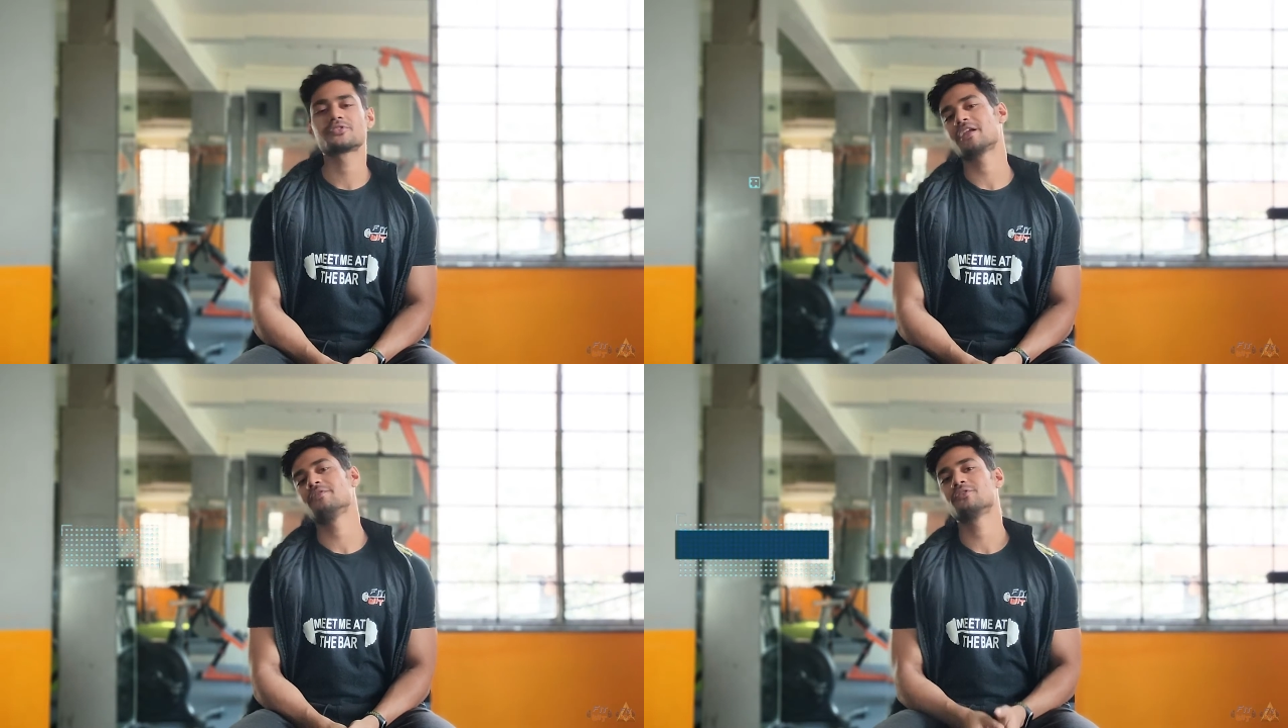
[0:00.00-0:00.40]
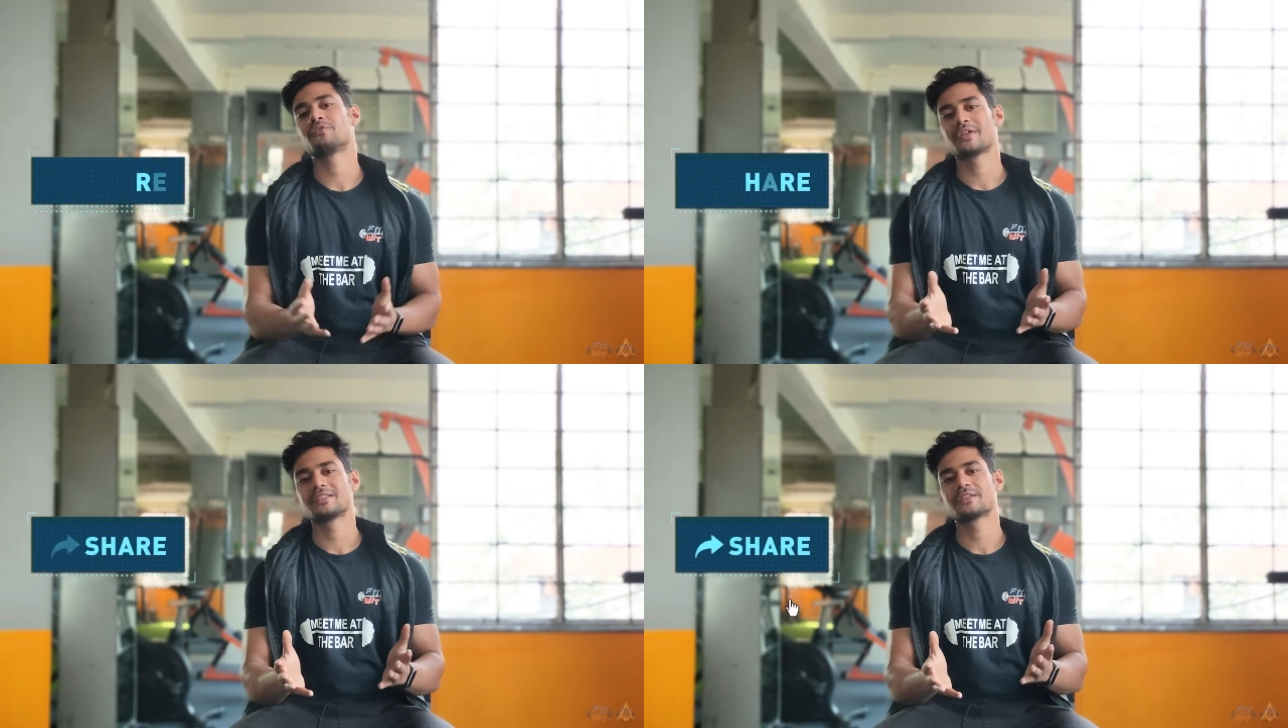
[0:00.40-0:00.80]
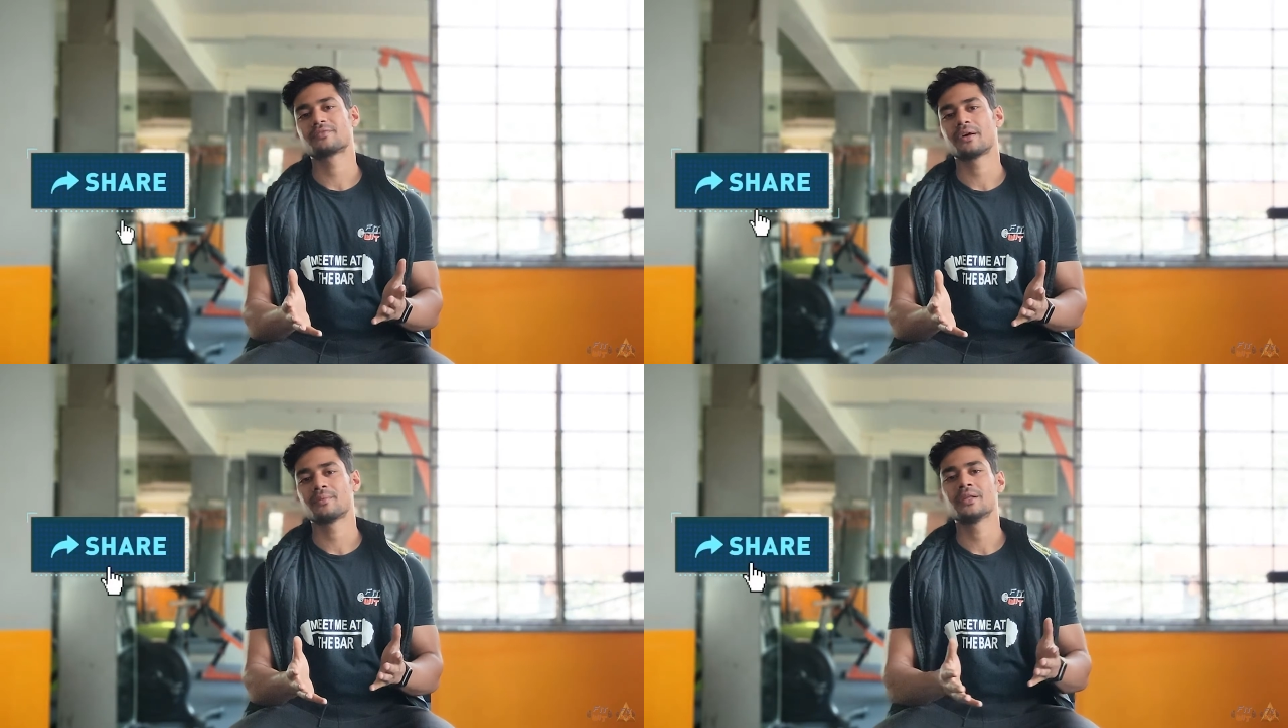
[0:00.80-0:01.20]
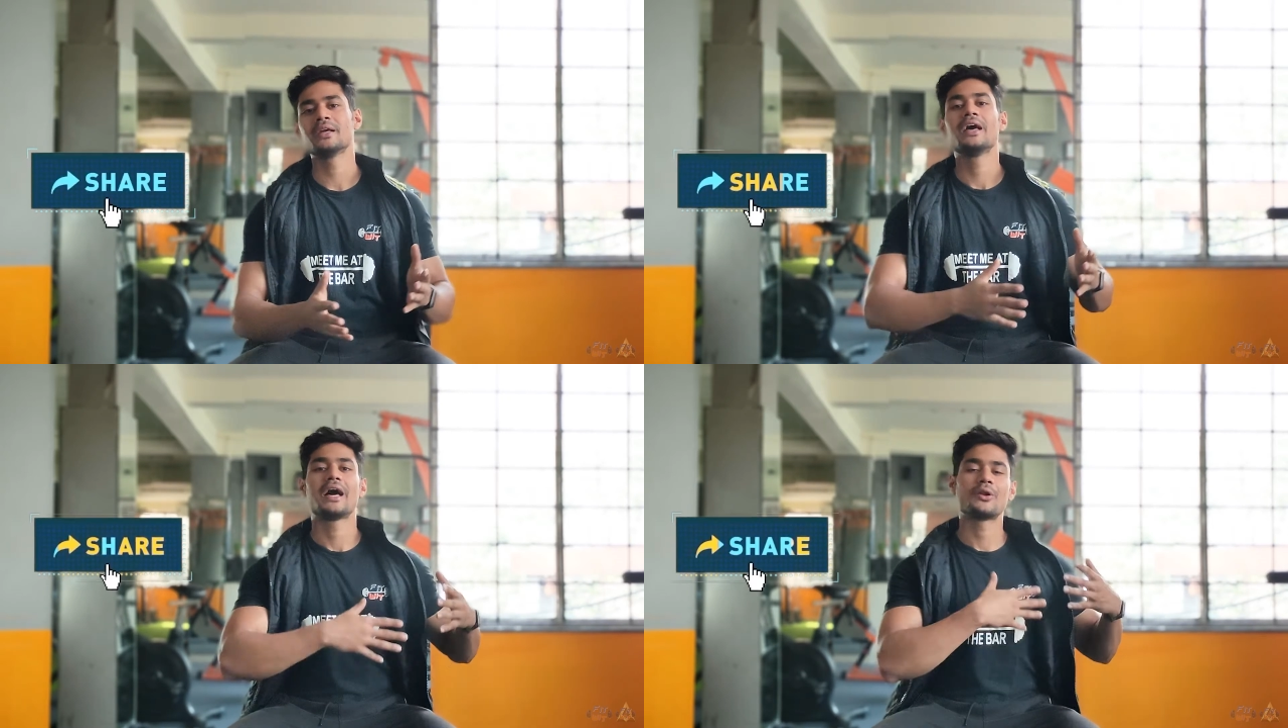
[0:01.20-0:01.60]
to share it with your friends and
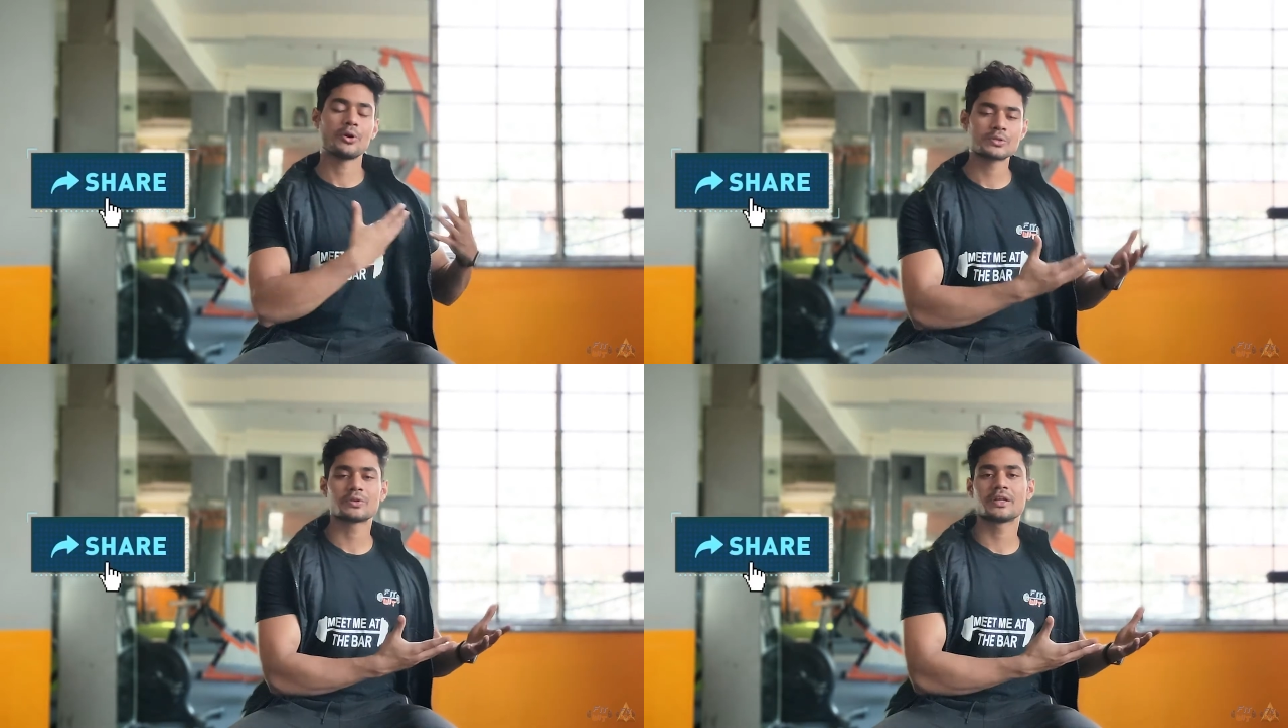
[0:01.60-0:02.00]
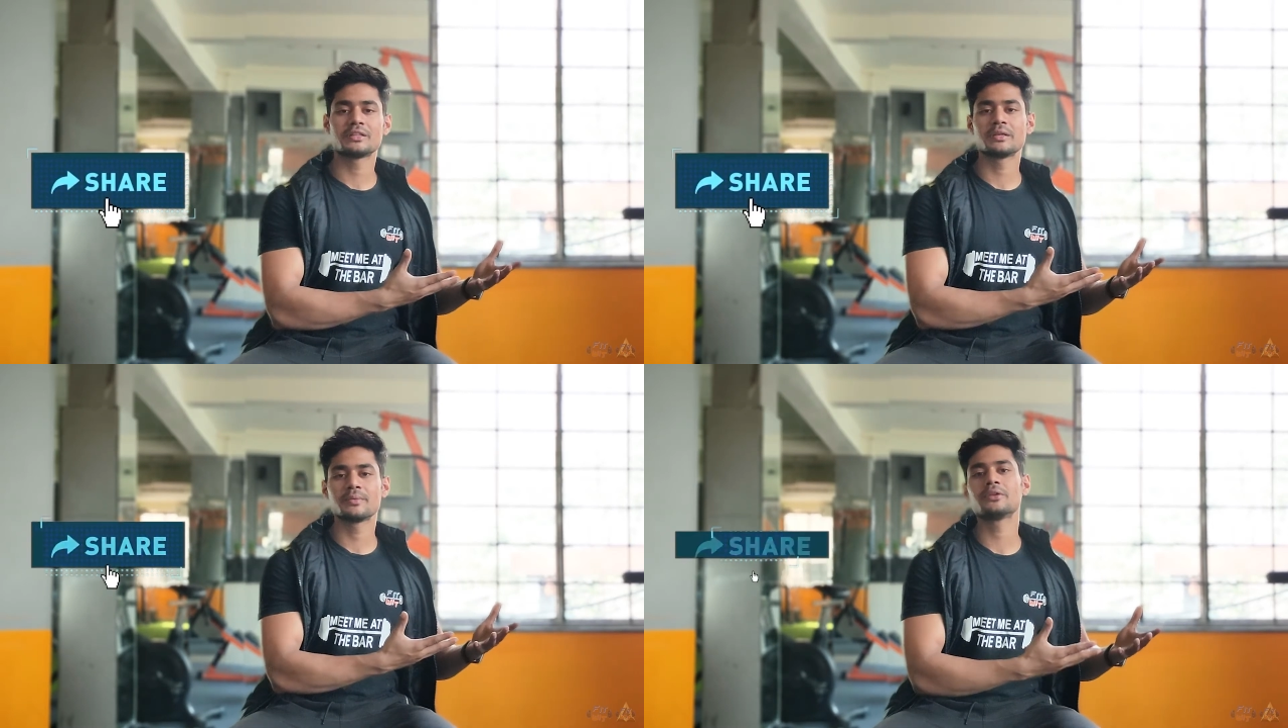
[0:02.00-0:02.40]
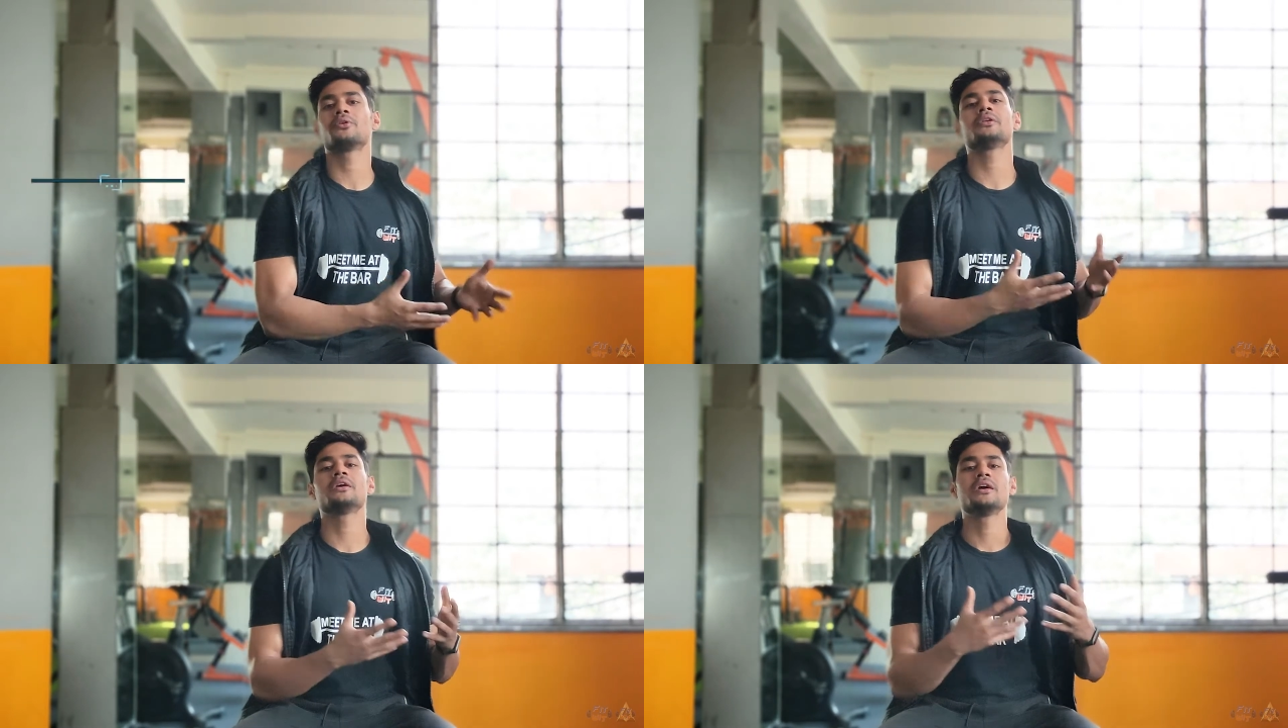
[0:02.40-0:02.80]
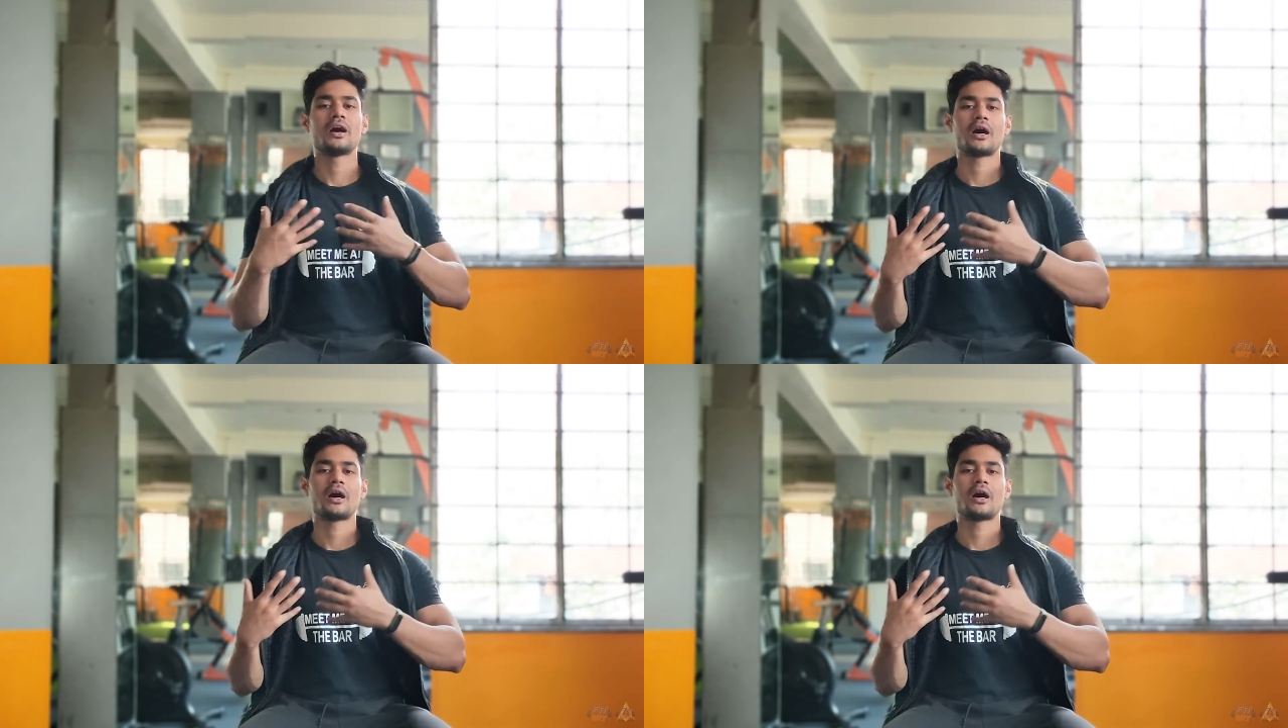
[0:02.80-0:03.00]
family and also let them in on